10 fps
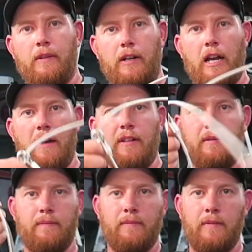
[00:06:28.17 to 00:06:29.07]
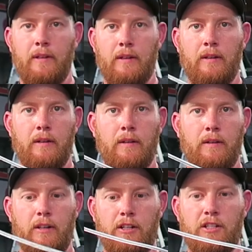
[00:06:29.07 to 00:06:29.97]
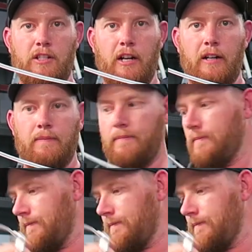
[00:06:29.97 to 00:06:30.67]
there you have it. There's the snare.